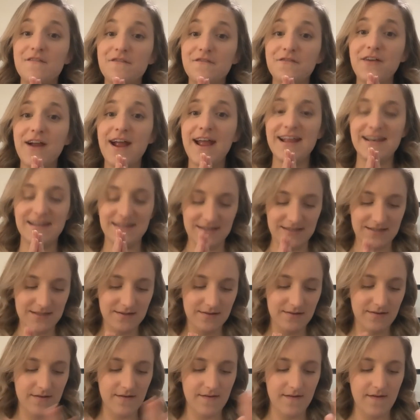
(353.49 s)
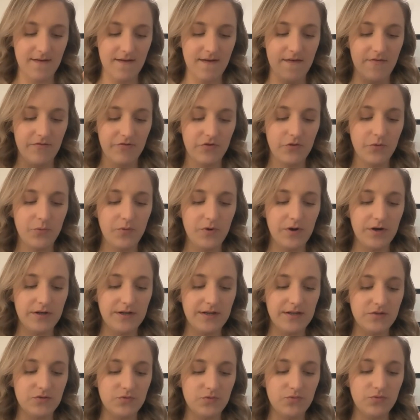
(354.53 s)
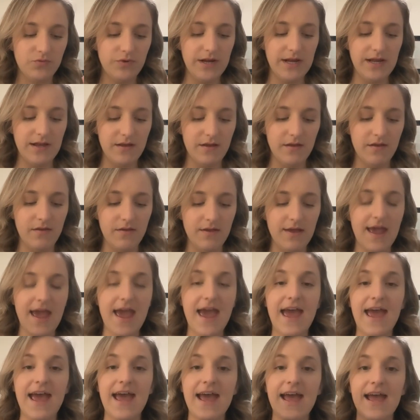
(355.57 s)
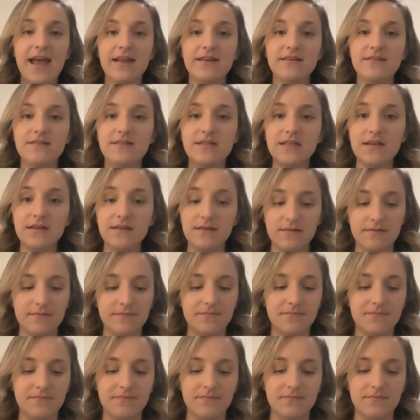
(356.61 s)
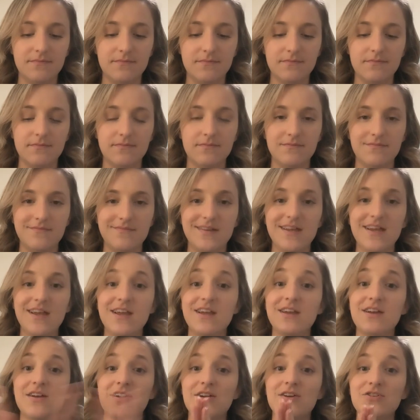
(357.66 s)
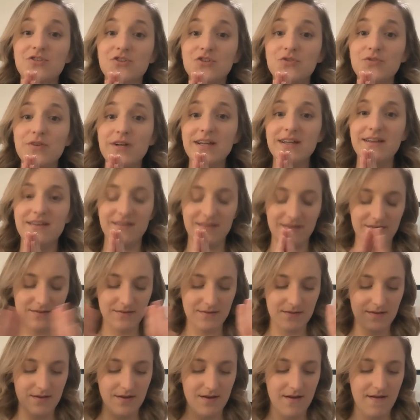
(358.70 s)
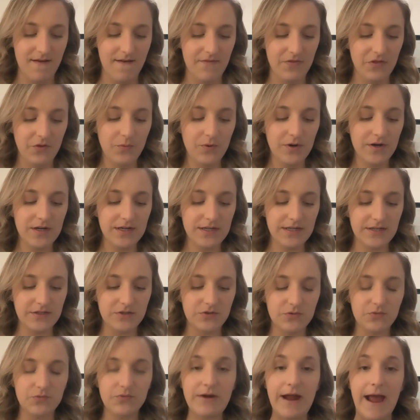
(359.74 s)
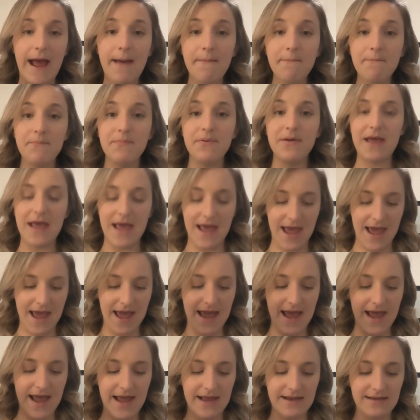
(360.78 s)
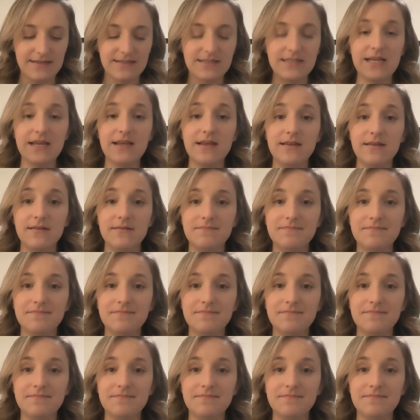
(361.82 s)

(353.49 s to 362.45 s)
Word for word: friend. The word is real. add, drill. The word is wrap, add, trap.